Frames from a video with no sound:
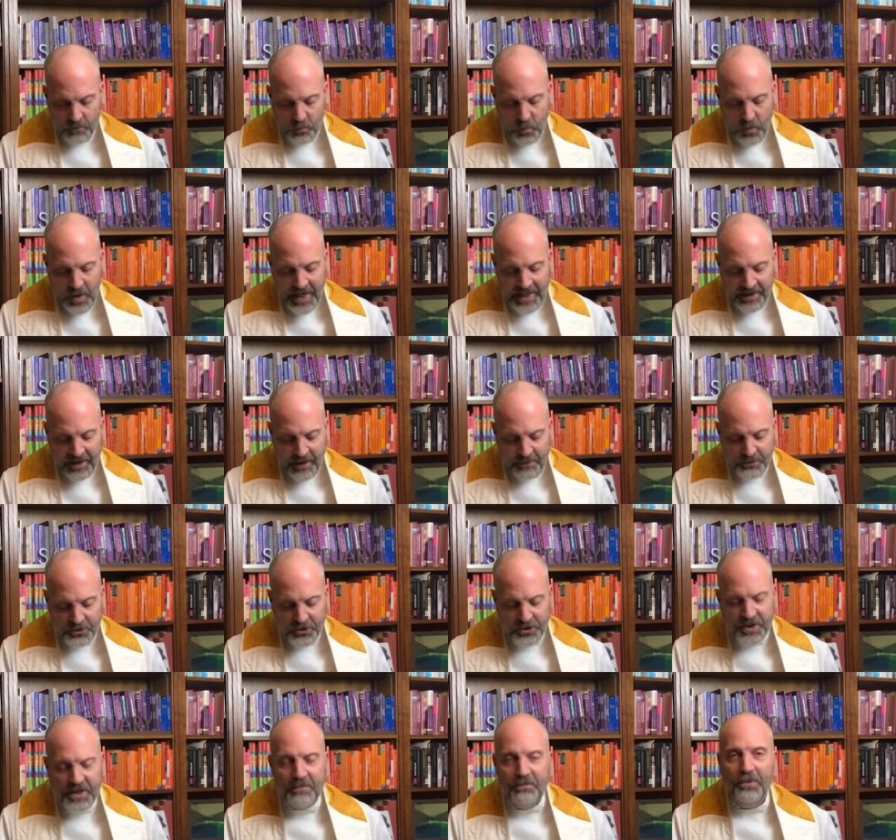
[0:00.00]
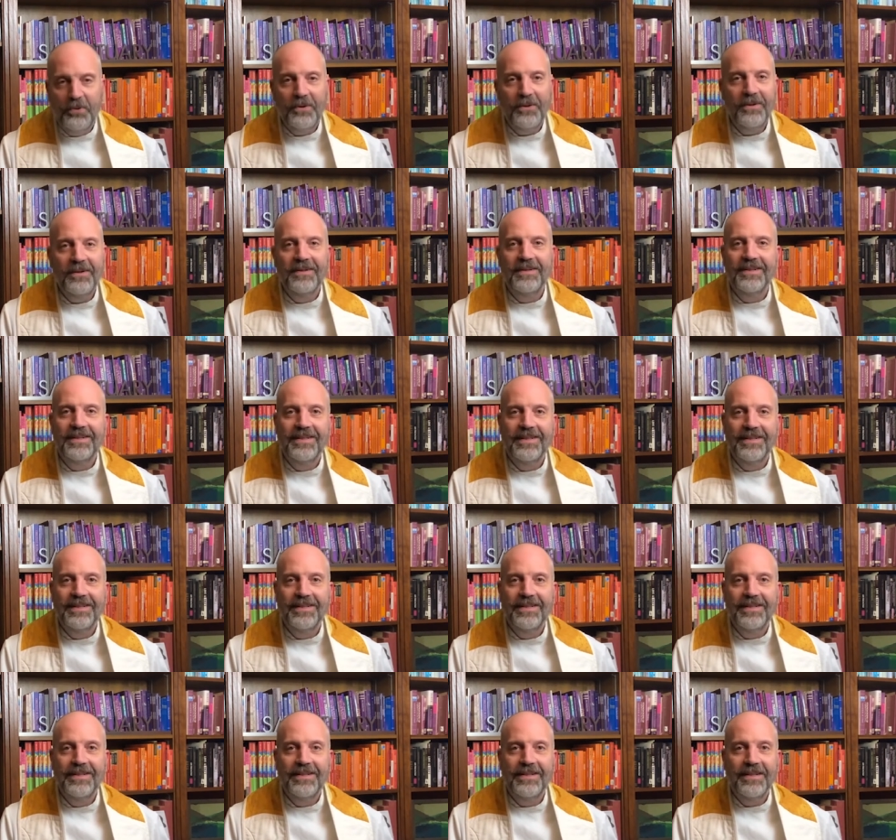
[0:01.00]
Wake up, sheeple.
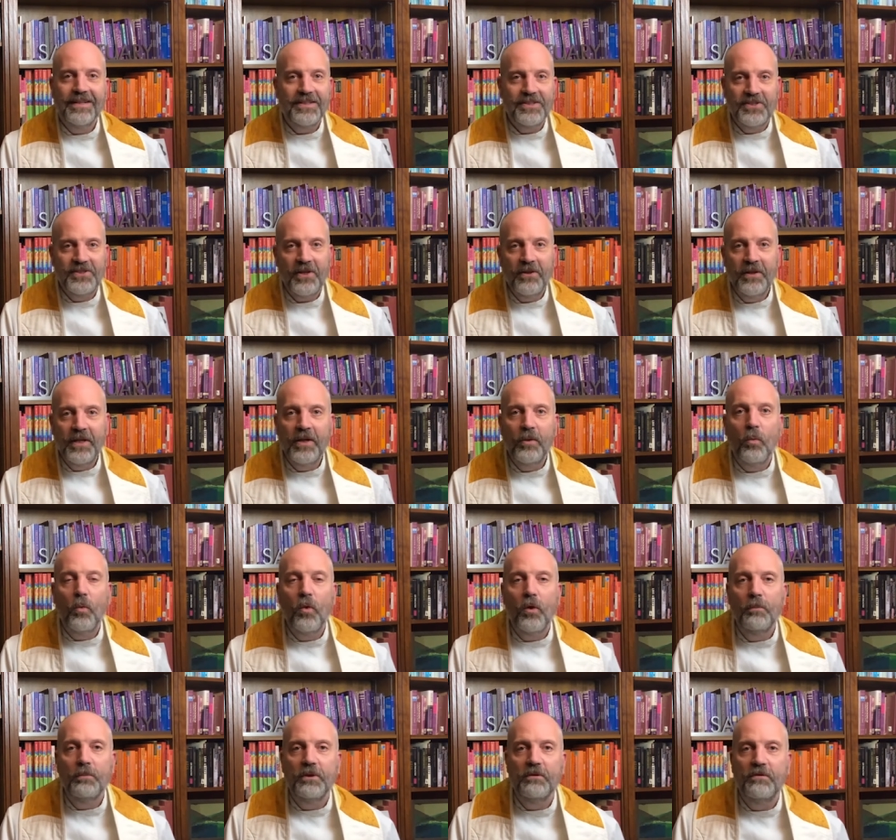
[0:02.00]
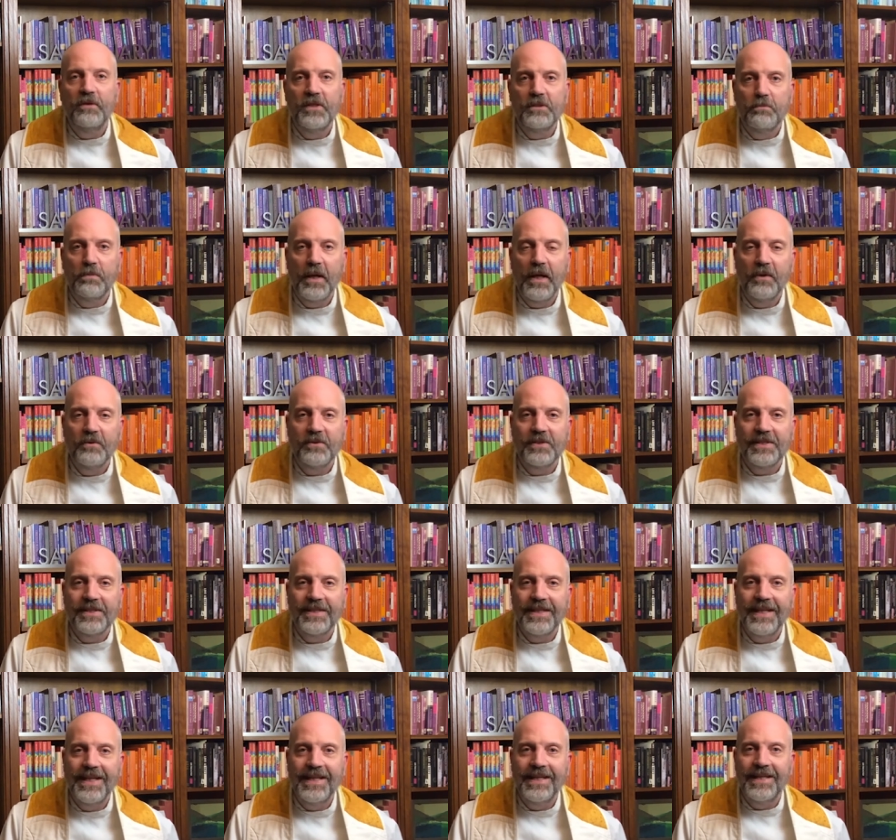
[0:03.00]
The sunlit warmth of his brown
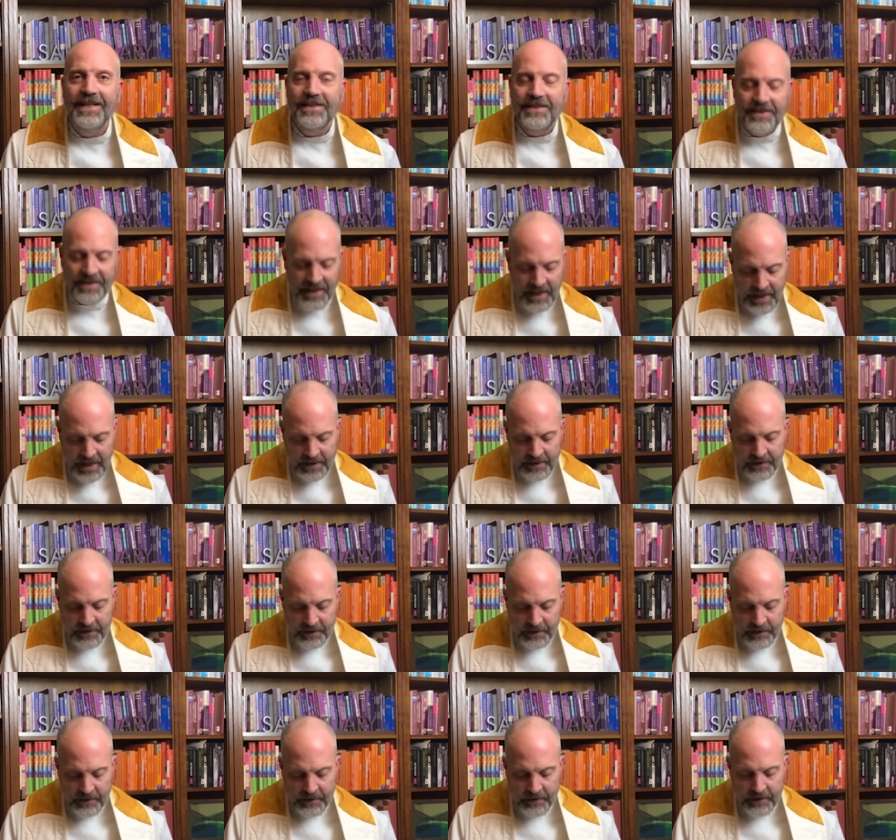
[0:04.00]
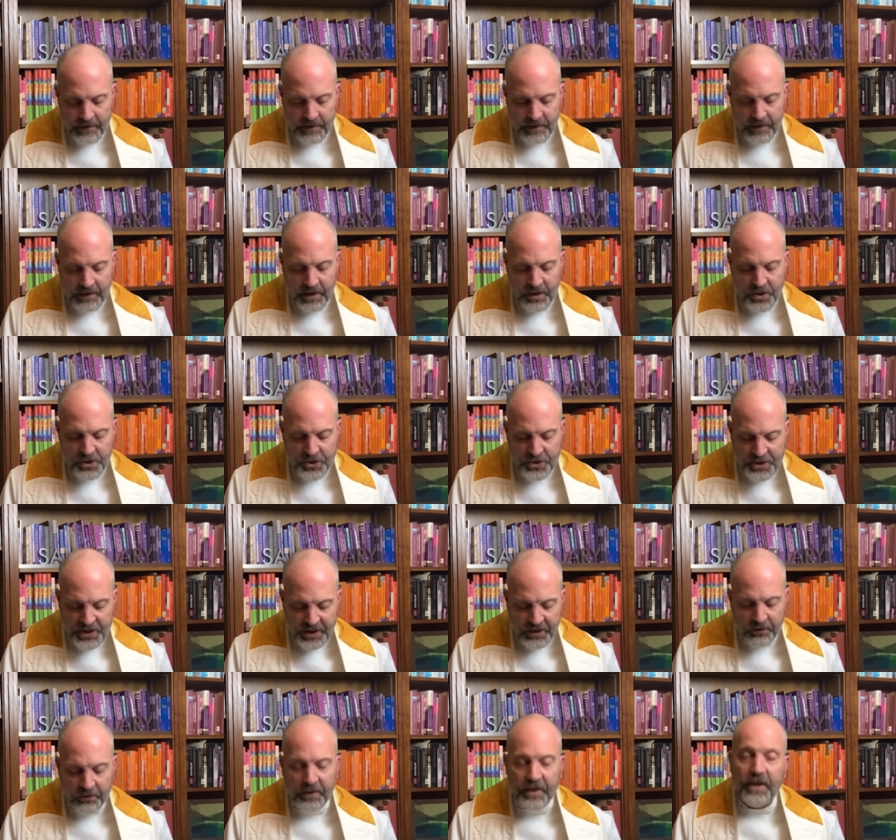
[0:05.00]
skin is not a
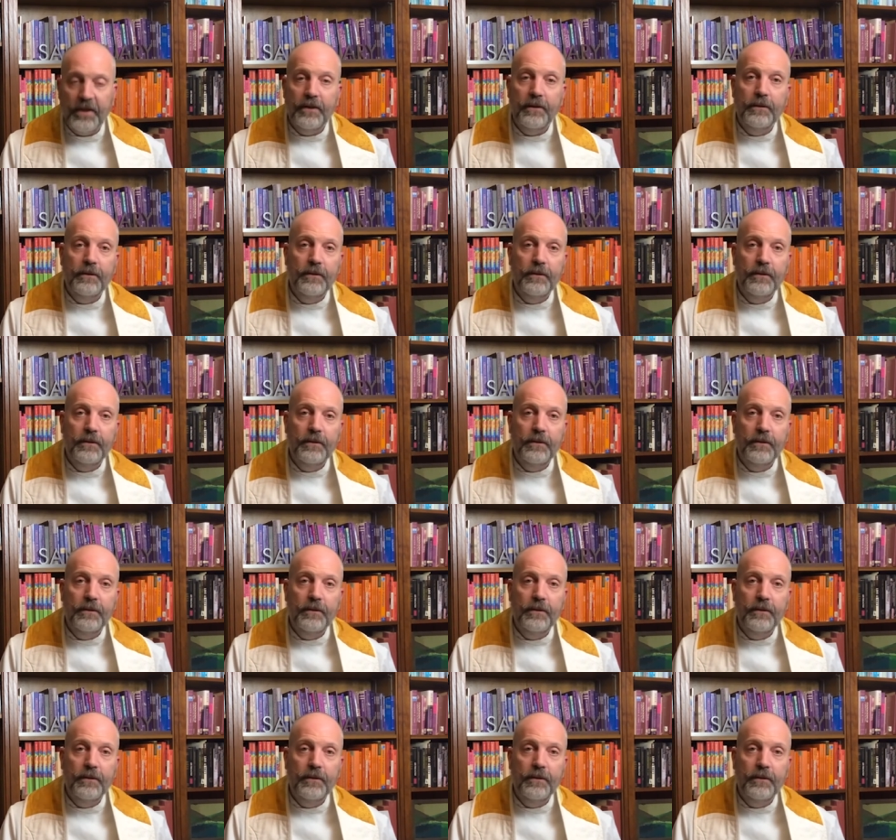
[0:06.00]
theory.